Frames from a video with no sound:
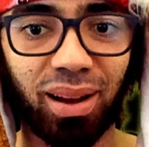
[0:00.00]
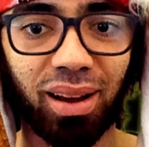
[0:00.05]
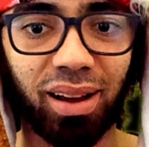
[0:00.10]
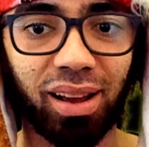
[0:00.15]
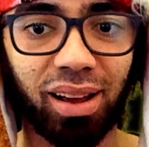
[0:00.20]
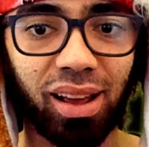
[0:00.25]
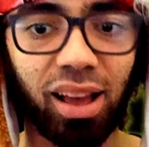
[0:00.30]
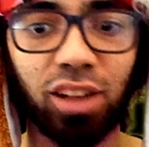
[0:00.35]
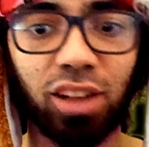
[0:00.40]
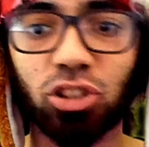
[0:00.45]

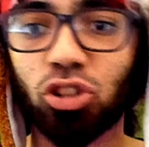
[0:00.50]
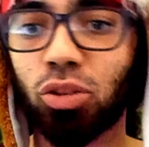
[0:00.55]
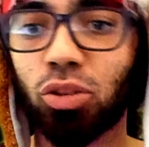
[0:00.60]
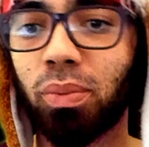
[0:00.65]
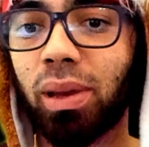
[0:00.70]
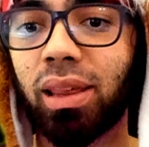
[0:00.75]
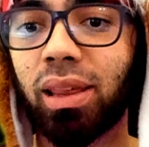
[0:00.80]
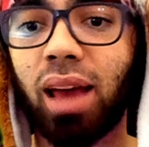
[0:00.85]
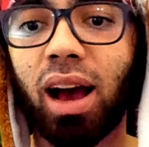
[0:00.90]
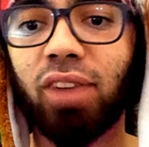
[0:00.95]
Can
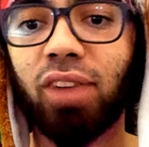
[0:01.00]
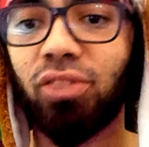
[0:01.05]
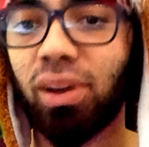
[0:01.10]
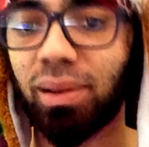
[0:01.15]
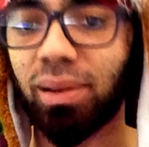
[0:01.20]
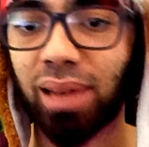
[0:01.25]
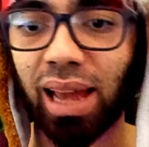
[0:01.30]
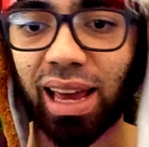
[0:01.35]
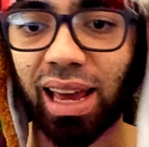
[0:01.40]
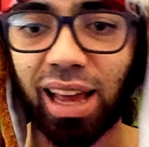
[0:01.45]
somebody have a,
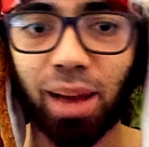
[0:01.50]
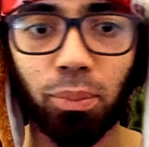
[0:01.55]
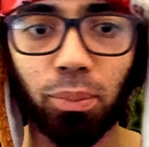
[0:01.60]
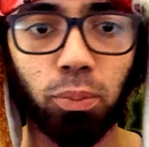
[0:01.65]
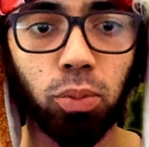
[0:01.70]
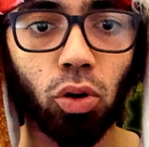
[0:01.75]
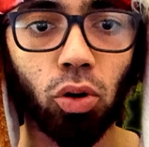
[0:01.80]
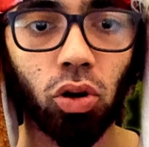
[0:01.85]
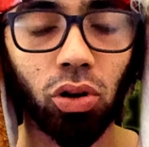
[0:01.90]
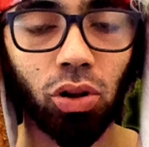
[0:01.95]
like a
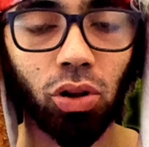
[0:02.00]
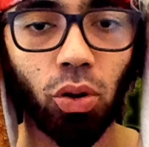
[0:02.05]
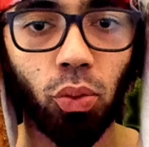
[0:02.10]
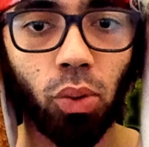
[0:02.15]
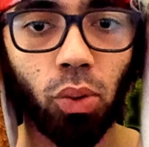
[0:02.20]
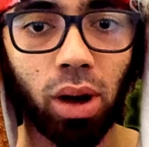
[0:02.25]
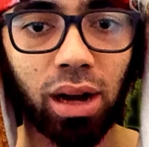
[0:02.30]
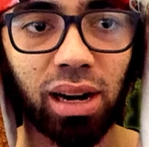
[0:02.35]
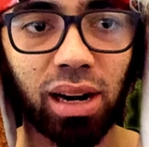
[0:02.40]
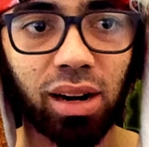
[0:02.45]
bowl of
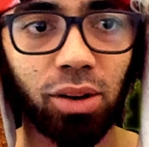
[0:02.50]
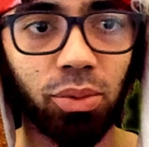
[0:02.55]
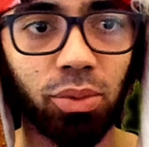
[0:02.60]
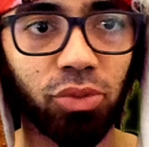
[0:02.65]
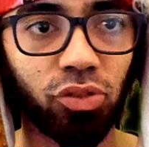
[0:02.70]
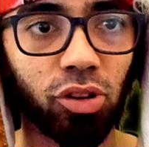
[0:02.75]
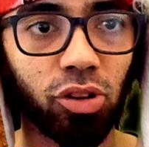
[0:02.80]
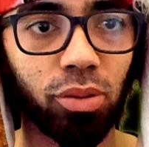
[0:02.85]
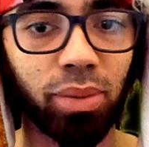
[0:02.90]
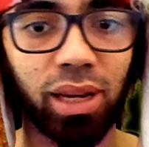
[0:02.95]
water coming
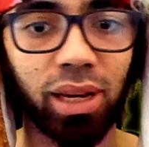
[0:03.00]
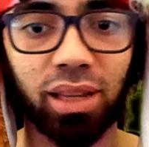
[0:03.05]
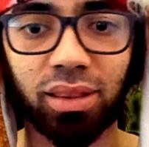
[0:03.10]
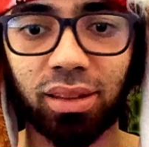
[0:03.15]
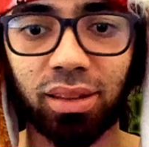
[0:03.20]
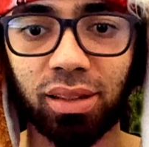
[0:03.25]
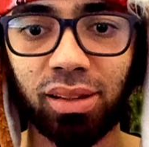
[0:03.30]
from it?